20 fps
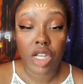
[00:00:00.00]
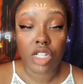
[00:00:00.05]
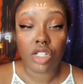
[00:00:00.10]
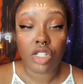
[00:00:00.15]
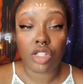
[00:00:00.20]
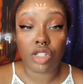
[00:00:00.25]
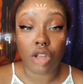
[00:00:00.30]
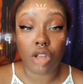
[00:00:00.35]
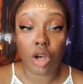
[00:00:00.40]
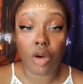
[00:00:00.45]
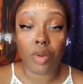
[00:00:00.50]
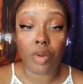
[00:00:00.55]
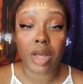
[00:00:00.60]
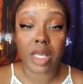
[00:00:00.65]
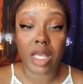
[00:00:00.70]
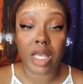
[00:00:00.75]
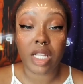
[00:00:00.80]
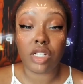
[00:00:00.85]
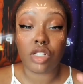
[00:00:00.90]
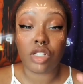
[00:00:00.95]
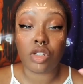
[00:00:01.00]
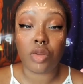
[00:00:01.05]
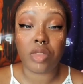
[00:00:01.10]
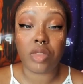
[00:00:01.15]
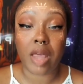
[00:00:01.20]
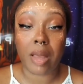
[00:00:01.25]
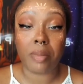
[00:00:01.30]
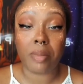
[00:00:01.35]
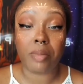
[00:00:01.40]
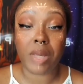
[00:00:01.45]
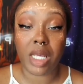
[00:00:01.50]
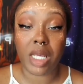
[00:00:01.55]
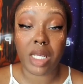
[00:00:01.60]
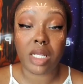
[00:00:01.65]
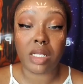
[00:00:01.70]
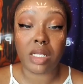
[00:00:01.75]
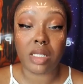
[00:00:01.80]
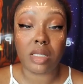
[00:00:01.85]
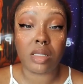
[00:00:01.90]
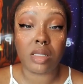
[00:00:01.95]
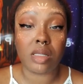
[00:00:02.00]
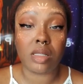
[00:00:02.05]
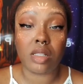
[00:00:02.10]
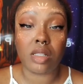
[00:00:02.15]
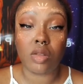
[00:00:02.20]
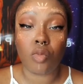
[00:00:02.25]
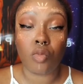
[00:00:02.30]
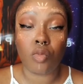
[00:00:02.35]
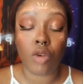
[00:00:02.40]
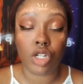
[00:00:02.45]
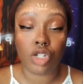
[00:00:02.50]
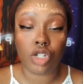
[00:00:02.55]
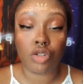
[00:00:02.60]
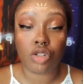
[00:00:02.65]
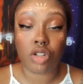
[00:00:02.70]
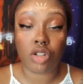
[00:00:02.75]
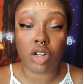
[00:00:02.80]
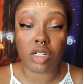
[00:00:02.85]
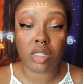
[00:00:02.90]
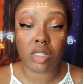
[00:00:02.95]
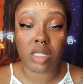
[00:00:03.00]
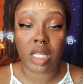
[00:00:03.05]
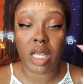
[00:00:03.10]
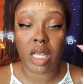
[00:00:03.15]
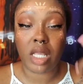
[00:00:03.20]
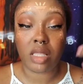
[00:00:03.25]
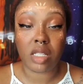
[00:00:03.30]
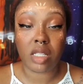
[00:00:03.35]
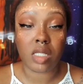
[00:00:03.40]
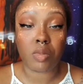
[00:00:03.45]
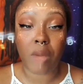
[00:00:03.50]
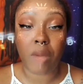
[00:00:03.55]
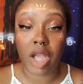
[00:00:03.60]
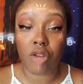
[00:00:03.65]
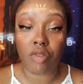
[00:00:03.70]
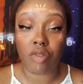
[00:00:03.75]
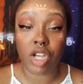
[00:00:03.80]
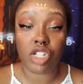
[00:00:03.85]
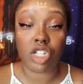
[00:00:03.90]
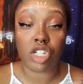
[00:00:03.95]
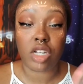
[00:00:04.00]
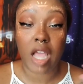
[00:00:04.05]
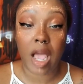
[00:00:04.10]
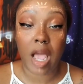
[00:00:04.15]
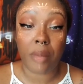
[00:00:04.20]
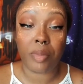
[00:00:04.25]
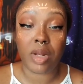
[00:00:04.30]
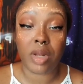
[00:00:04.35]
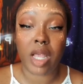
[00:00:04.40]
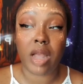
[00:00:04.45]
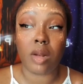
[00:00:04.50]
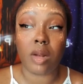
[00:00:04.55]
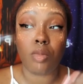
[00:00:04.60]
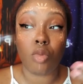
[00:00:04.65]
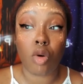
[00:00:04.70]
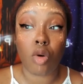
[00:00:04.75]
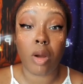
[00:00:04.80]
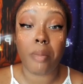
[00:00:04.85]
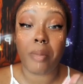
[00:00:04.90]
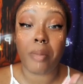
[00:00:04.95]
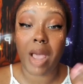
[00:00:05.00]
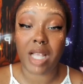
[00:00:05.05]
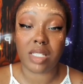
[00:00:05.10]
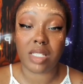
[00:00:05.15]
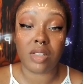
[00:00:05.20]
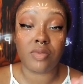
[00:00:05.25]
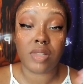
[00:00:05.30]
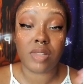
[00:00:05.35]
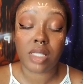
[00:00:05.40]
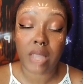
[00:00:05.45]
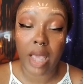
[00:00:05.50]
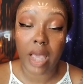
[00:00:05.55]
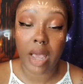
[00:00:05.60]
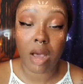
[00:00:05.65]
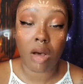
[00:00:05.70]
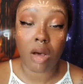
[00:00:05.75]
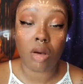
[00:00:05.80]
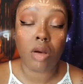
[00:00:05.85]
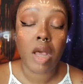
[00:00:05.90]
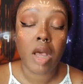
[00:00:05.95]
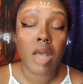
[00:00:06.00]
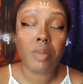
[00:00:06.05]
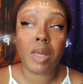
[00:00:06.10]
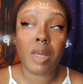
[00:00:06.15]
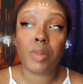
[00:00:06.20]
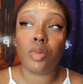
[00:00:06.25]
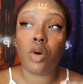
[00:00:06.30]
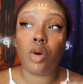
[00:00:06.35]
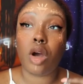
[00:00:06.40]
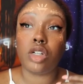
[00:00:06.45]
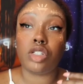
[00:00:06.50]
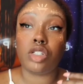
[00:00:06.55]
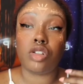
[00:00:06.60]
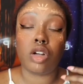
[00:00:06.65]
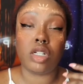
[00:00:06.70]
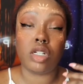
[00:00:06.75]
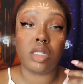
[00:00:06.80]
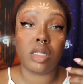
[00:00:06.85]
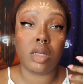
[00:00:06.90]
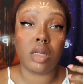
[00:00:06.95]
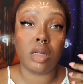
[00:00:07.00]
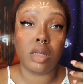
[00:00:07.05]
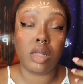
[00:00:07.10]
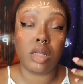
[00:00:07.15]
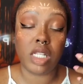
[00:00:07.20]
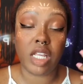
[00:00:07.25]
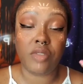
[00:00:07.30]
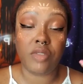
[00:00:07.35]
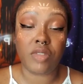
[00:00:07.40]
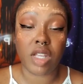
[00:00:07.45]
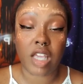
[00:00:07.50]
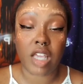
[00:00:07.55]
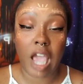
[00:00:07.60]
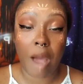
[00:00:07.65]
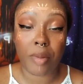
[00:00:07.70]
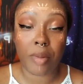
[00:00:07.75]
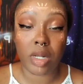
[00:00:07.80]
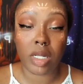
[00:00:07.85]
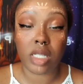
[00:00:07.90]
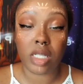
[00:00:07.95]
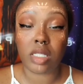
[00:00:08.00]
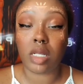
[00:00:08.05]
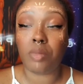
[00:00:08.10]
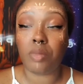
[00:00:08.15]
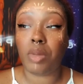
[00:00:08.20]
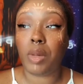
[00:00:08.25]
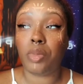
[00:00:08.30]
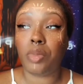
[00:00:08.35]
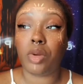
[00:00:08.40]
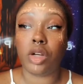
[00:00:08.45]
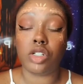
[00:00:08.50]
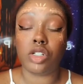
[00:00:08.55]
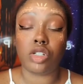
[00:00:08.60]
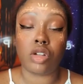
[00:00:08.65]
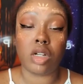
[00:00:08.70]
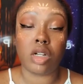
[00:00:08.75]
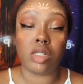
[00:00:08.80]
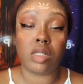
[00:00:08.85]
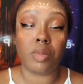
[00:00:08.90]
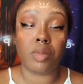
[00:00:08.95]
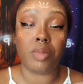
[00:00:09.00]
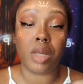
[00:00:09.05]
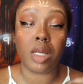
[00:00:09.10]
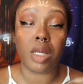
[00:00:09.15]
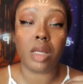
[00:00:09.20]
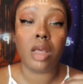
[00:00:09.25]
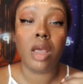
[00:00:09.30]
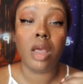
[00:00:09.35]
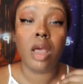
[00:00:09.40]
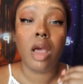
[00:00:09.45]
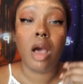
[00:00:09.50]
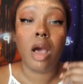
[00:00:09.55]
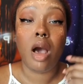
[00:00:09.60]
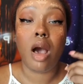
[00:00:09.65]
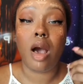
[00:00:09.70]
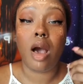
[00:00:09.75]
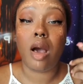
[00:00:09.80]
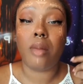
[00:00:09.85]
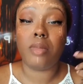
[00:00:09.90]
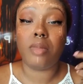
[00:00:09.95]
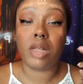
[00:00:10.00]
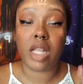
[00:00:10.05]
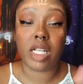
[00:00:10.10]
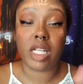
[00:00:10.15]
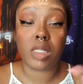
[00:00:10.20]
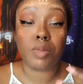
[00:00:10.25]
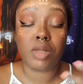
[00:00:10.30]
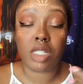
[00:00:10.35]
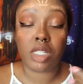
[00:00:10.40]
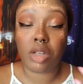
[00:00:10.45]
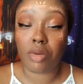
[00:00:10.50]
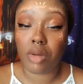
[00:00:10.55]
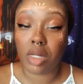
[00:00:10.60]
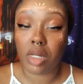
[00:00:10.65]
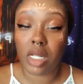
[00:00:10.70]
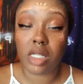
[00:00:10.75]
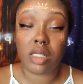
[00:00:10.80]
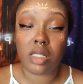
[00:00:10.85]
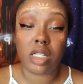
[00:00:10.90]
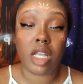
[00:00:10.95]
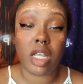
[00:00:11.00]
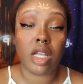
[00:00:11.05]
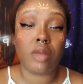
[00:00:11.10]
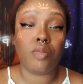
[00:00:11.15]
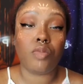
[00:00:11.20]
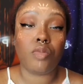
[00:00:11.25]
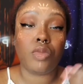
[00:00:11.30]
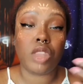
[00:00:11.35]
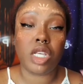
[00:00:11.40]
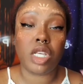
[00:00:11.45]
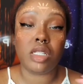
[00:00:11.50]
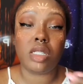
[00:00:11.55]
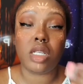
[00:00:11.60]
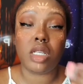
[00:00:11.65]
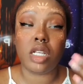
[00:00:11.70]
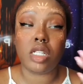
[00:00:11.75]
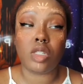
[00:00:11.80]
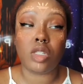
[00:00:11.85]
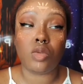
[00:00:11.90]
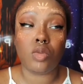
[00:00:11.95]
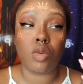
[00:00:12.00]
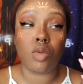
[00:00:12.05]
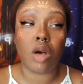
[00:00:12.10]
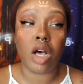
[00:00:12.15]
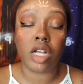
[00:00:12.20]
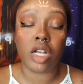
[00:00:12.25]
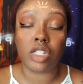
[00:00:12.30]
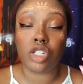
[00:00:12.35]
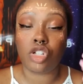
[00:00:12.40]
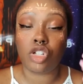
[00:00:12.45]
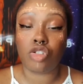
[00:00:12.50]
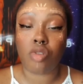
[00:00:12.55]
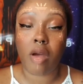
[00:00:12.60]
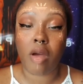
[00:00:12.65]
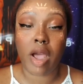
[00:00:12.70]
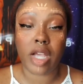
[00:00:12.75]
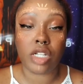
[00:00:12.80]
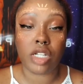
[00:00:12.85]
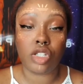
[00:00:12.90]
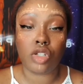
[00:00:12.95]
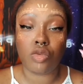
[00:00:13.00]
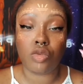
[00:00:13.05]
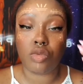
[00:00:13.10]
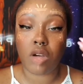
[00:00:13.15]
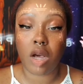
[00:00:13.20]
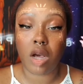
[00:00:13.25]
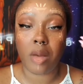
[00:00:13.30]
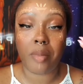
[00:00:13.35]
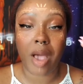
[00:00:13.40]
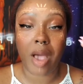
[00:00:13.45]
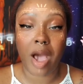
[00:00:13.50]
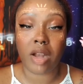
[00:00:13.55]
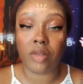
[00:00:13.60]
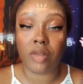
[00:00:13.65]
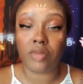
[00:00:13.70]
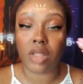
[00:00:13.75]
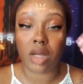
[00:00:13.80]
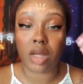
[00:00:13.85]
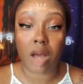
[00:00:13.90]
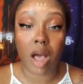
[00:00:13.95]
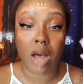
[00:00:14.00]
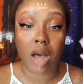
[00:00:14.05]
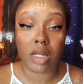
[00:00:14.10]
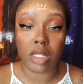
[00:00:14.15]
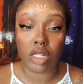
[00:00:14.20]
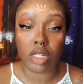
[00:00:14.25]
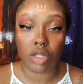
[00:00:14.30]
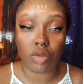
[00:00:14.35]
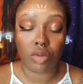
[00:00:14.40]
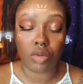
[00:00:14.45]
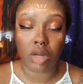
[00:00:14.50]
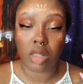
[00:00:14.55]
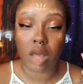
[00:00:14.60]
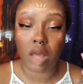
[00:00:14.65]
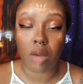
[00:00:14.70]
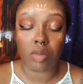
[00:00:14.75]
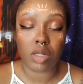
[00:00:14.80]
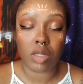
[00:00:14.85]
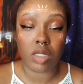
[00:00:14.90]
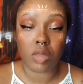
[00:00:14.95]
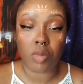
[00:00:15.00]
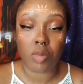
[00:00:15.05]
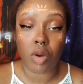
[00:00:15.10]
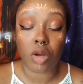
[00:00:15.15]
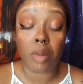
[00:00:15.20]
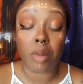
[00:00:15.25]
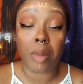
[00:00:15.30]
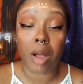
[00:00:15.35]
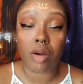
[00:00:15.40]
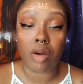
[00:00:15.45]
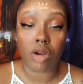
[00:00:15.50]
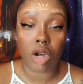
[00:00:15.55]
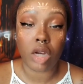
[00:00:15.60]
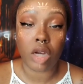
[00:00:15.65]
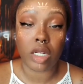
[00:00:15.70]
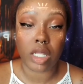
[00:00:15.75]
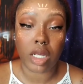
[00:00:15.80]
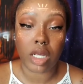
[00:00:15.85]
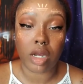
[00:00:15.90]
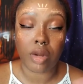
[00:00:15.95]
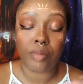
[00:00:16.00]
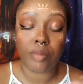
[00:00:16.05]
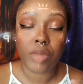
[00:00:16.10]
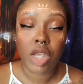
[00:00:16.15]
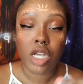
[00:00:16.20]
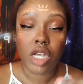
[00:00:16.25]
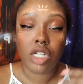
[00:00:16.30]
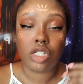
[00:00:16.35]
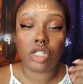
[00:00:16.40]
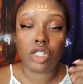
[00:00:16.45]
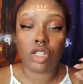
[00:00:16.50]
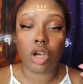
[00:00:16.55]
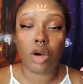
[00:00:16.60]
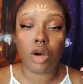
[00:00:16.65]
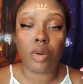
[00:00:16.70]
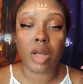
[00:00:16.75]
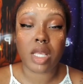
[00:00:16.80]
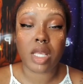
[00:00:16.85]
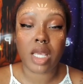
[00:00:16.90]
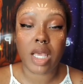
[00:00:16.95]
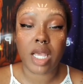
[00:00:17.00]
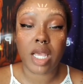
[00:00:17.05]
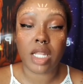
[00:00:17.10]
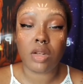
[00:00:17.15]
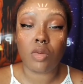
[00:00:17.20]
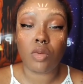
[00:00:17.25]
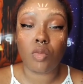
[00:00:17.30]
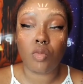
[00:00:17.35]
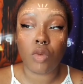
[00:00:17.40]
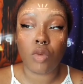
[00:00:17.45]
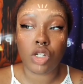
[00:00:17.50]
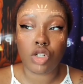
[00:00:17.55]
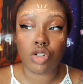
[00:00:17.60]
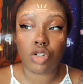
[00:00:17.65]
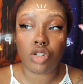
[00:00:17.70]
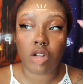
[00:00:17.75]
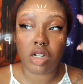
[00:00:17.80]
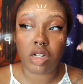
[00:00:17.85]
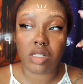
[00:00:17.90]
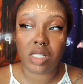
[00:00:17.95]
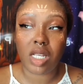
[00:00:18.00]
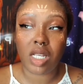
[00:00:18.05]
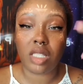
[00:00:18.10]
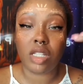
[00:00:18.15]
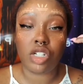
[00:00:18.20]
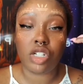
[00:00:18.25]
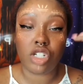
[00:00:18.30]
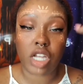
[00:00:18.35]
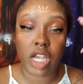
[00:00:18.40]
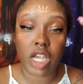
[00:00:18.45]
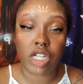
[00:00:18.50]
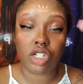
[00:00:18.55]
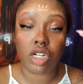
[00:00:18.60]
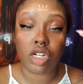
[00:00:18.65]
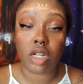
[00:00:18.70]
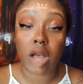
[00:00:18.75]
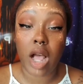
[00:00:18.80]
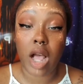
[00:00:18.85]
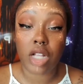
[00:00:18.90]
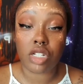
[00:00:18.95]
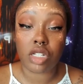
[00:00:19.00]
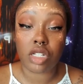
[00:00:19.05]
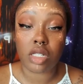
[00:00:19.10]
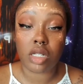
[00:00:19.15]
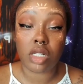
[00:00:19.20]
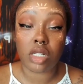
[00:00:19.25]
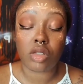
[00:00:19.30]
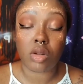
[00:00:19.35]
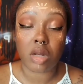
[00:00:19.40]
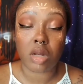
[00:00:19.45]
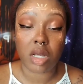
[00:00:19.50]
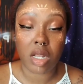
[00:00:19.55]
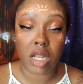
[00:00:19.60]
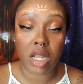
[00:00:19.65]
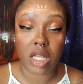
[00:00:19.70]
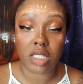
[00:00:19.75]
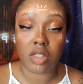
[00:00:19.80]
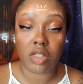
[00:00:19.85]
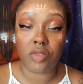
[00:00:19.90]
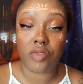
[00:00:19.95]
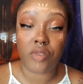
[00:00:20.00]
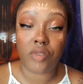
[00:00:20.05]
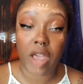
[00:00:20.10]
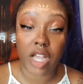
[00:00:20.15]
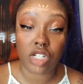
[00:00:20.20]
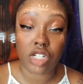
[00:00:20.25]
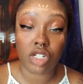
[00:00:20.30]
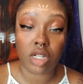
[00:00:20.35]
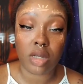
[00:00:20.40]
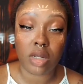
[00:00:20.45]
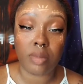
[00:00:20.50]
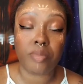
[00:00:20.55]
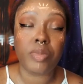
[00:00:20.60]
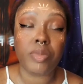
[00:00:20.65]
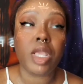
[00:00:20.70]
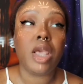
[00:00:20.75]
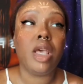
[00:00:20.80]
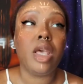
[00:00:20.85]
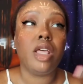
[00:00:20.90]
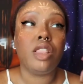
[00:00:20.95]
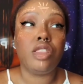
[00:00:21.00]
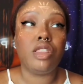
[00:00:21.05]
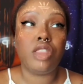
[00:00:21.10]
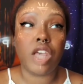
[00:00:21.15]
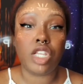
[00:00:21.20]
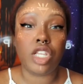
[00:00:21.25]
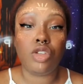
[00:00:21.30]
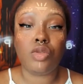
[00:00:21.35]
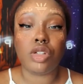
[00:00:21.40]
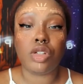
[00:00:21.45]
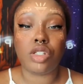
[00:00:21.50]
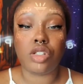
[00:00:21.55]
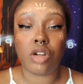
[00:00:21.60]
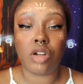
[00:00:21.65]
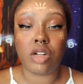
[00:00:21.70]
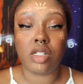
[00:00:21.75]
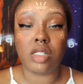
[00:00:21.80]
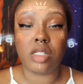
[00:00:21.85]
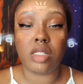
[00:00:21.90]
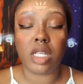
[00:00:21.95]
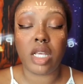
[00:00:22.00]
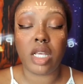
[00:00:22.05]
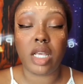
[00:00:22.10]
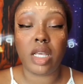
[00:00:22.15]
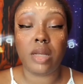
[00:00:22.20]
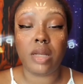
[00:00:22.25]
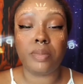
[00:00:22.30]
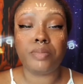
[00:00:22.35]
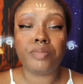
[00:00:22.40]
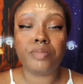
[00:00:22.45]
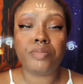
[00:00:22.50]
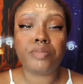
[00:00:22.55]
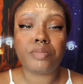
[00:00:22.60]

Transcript: So again, so that means once you start seeing this migration happen at a more massive scale, people are starting to leave the capitalism, people are starting to be less materialistic. This is us trying to come out of the Kali Yuga that we spoke about earlier. So again, once you start seeing the change in consciousness on a collective fashion, then you can start seeing